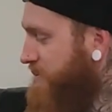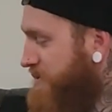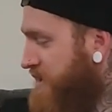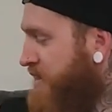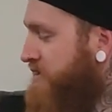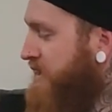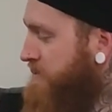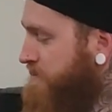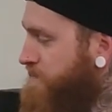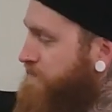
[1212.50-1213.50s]
Next
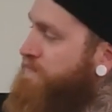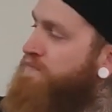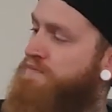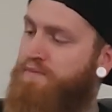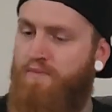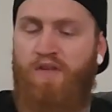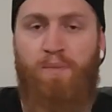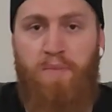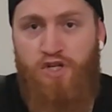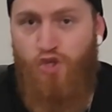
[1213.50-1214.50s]
up,
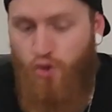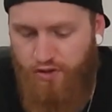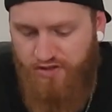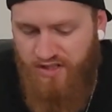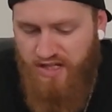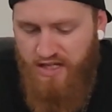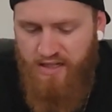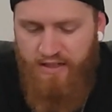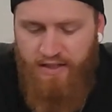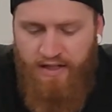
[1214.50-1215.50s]
my shorts.
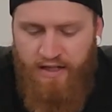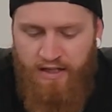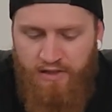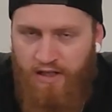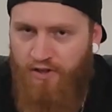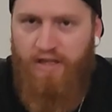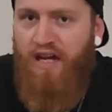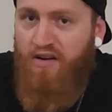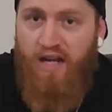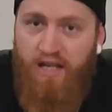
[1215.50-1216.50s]
Now, I don't
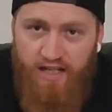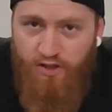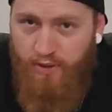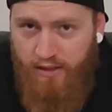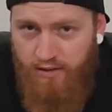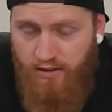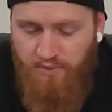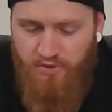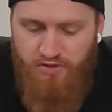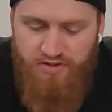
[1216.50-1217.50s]
carry any underwear
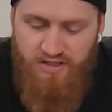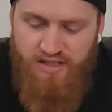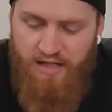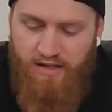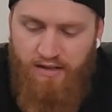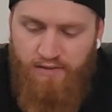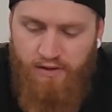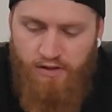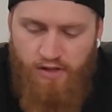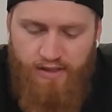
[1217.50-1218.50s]
because these have a
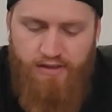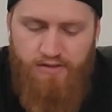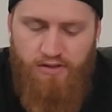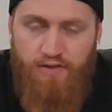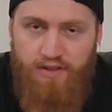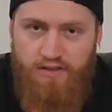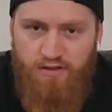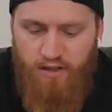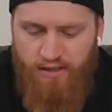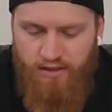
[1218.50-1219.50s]
liner on the
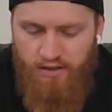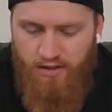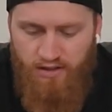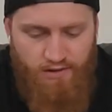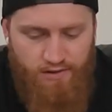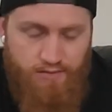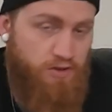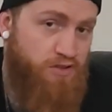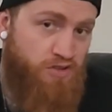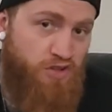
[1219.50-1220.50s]
inside, so
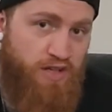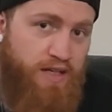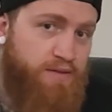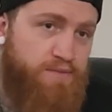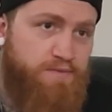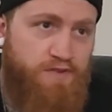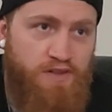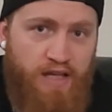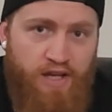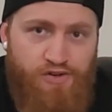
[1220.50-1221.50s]
there's no need for
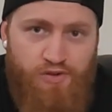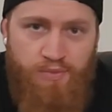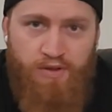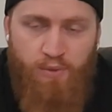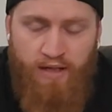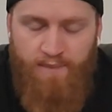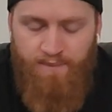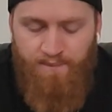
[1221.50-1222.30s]
the extra bit of weight.